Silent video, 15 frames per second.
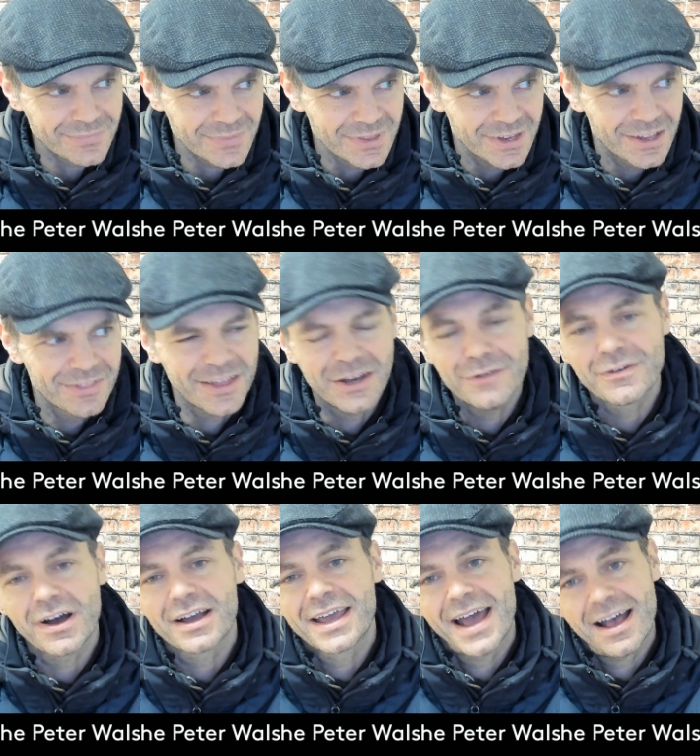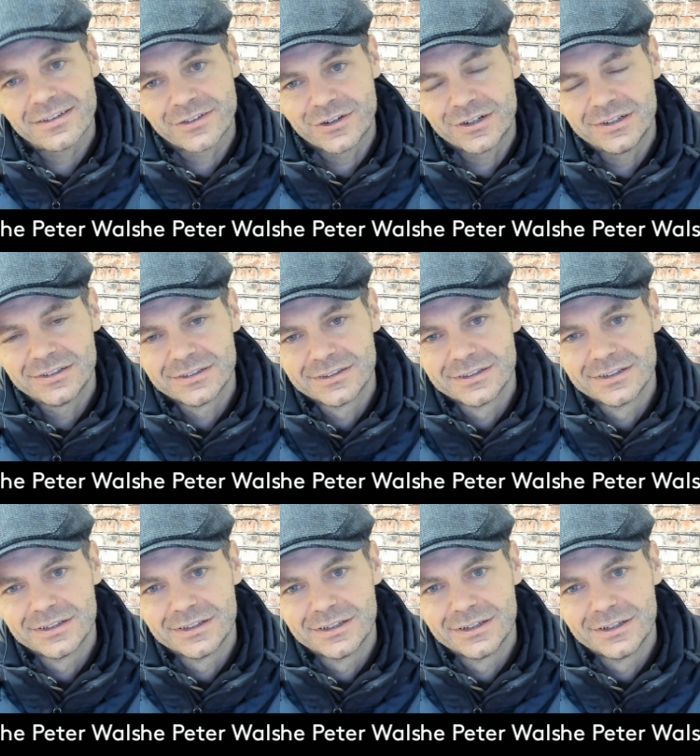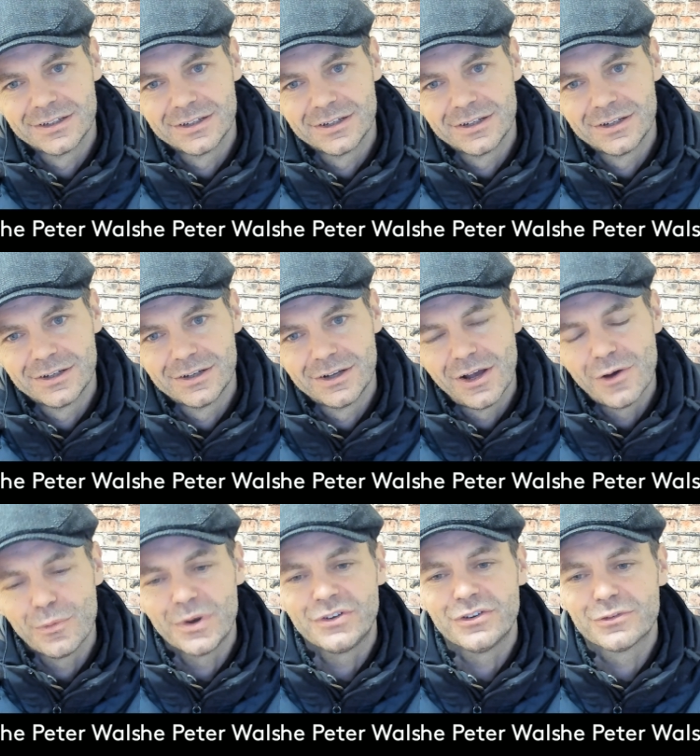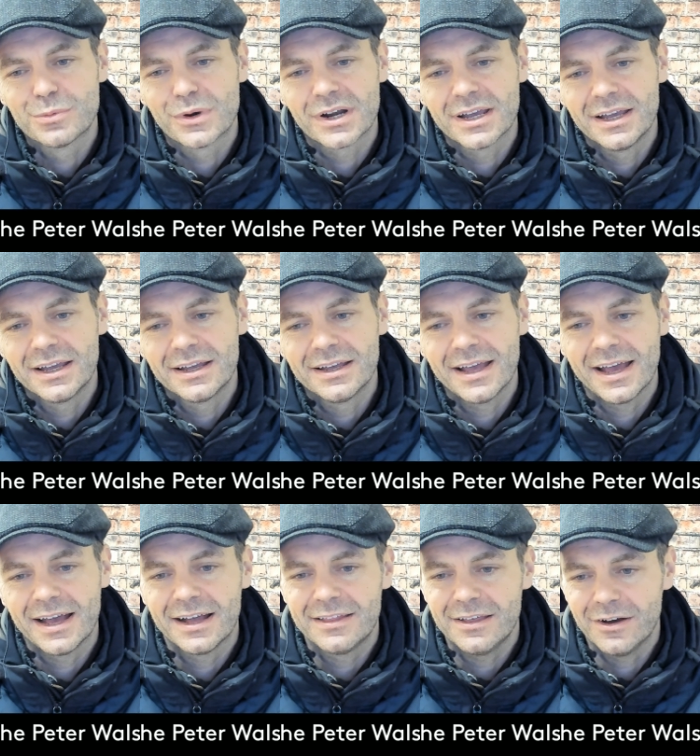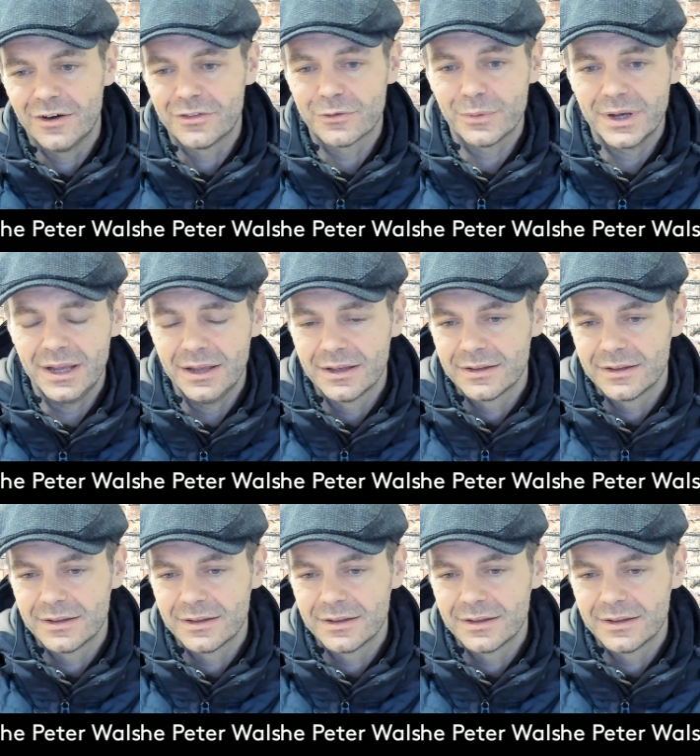then you've got caster, which is working uh, the other way.